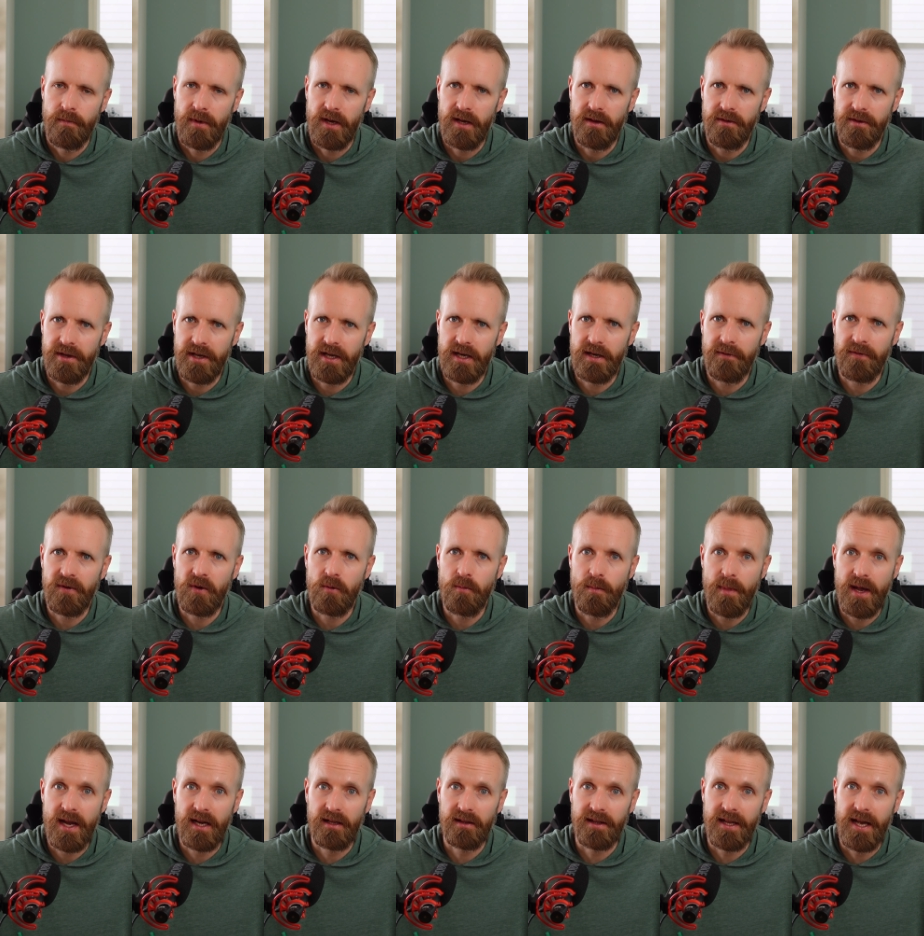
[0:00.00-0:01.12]
And then if you
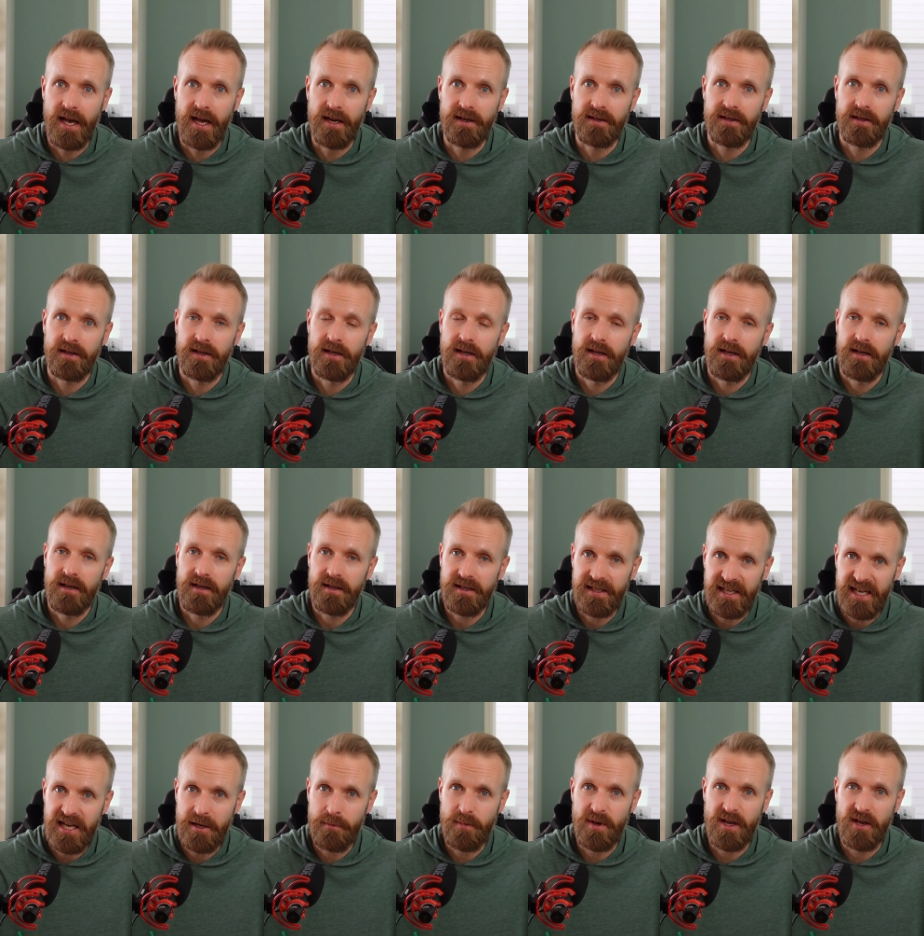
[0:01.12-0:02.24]
make that
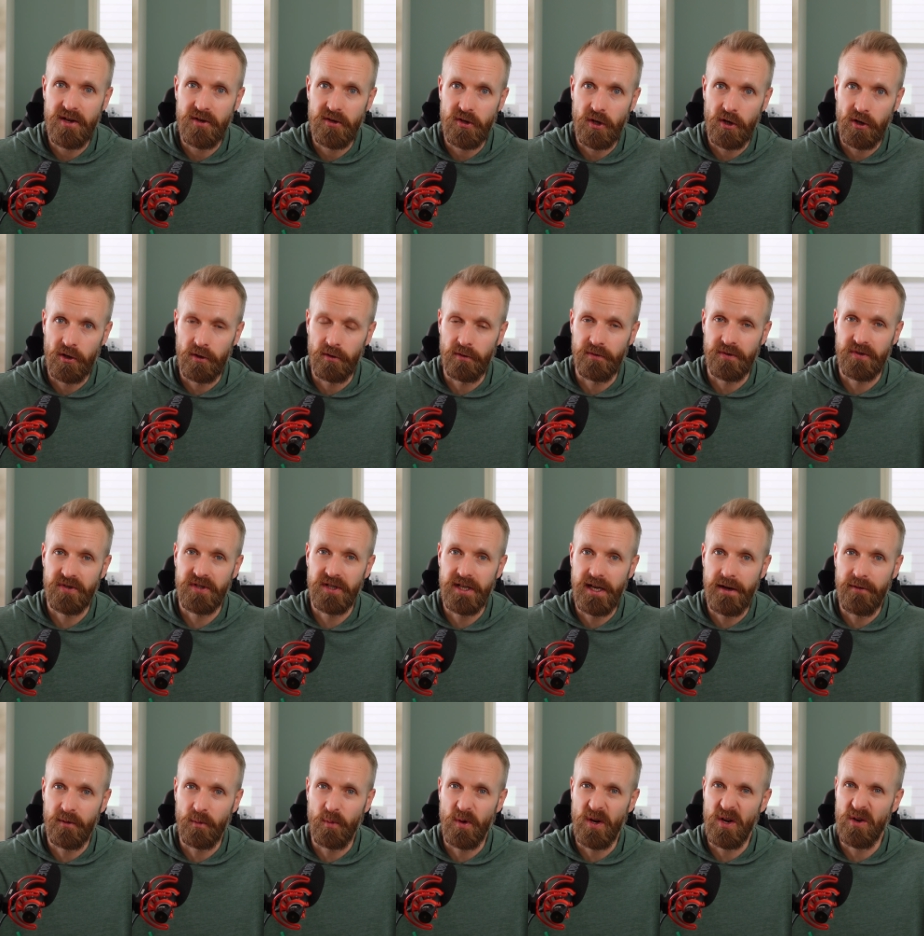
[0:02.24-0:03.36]
deep internal
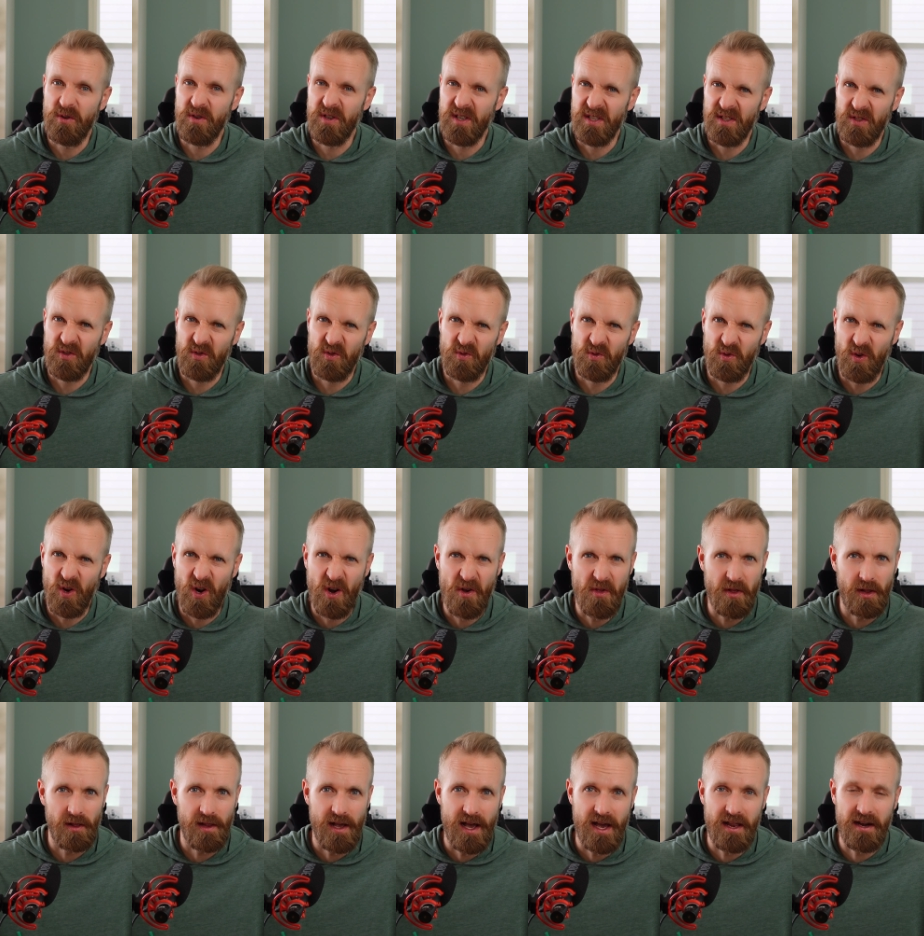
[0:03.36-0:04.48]
shift where you're just drawing
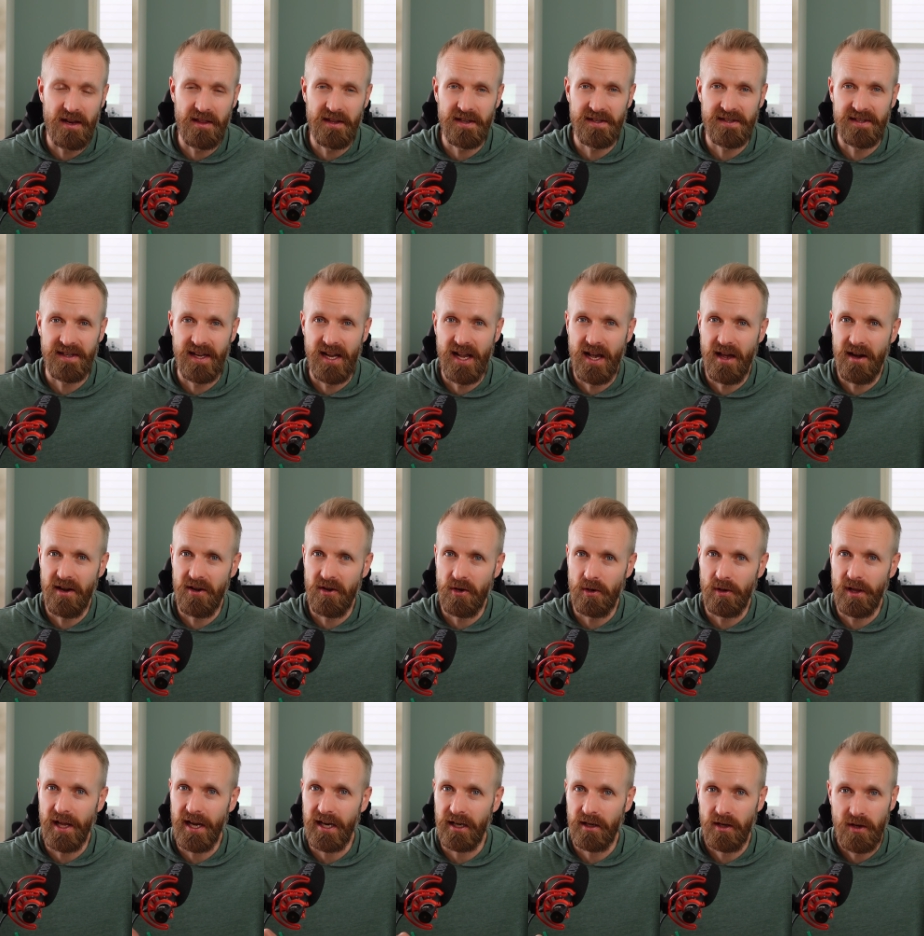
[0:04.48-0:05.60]
the line in the sand and you're
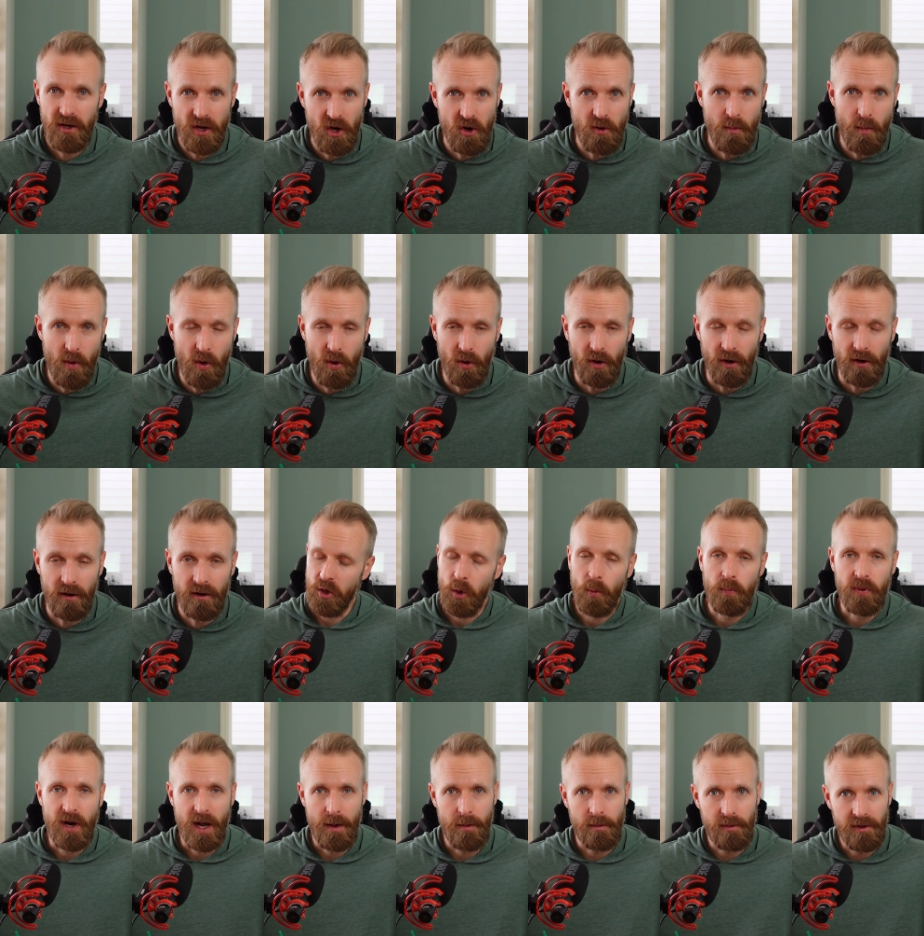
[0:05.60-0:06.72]
like, no more, you'll
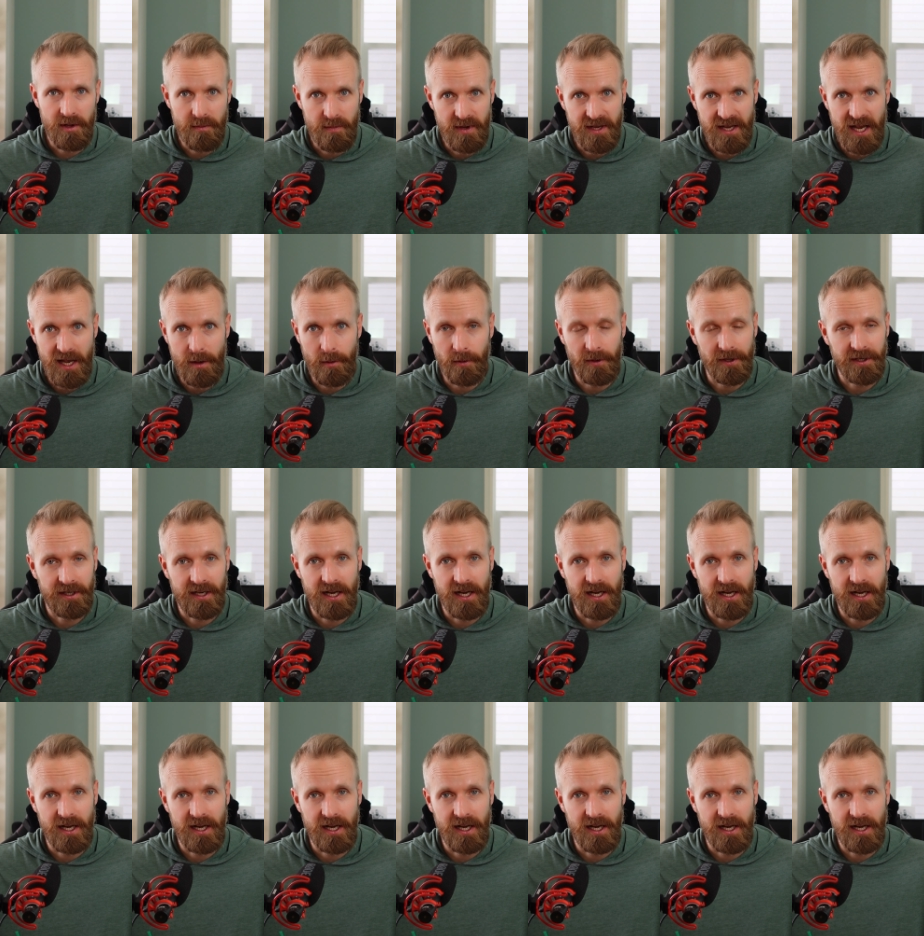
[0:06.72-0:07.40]
probably be able to